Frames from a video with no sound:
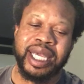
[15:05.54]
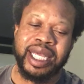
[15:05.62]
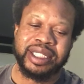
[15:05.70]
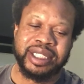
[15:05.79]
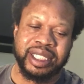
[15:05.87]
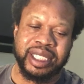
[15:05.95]

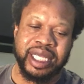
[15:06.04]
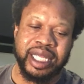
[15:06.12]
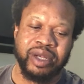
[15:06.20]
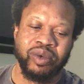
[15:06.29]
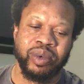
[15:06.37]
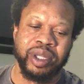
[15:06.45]
incident
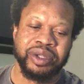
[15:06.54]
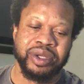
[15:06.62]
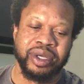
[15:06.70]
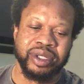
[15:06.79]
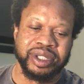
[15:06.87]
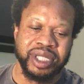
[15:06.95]
with
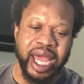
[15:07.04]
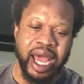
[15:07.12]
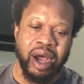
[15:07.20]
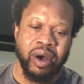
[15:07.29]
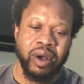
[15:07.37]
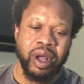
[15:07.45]
your
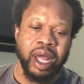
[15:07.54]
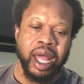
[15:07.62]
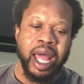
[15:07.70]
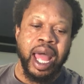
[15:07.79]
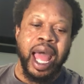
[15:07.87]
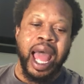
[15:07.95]
child.
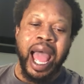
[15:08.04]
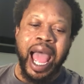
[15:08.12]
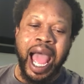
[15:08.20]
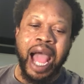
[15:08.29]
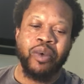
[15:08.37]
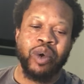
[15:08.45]

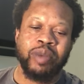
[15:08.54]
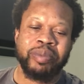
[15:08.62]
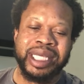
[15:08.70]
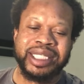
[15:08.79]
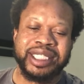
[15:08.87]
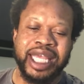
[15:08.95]
I will
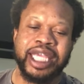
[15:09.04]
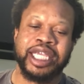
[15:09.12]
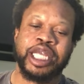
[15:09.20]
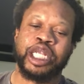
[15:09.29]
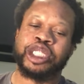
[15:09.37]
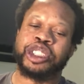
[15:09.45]
be
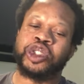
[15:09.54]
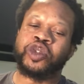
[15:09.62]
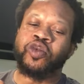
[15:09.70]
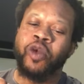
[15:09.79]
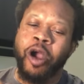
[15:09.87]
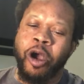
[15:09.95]
taking
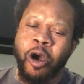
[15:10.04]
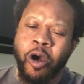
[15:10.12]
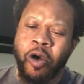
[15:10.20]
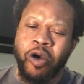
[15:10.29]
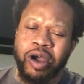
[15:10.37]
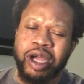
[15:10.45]

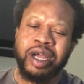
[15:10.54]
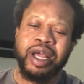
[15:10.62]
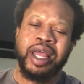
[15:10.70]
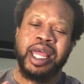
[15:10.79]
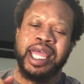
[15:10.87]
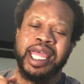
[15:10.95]
strong,
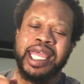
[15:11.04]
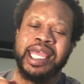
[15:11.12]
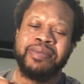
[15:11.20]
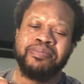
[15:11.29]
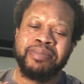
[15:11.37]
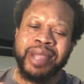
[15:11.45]

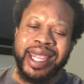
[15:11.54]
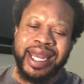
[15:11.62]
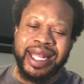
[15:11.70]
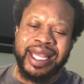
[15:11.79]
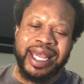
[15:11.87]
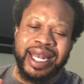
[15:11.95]

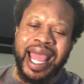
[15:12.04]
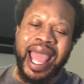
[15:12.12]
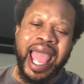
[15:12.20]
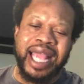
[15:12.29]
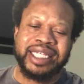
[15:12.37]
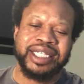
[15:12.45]
immediate
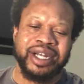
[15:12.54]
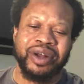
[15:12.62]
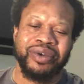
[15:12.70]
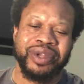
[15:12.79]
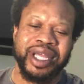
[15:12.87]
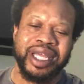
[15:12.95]
action
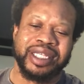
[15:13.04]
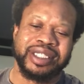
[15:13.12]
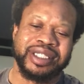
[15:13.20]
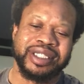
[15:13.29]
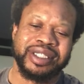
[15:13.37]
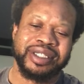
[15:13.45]
on
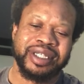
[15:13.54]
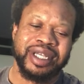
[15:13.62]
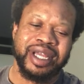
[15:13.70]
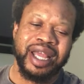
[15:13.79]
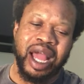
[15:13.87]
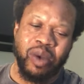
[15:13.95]
this.
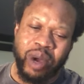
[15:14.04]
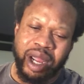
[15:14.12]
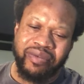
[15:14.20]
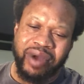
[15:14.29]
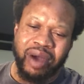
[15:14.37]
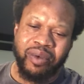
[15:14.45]

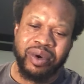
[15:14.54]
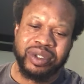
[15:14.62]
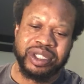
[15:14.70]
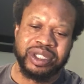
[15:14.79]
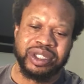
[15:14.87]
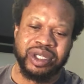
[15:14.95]
However, I want
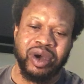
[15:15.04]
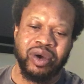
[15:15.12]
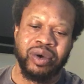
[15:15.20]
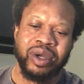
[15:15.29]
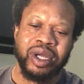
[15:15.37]
to talk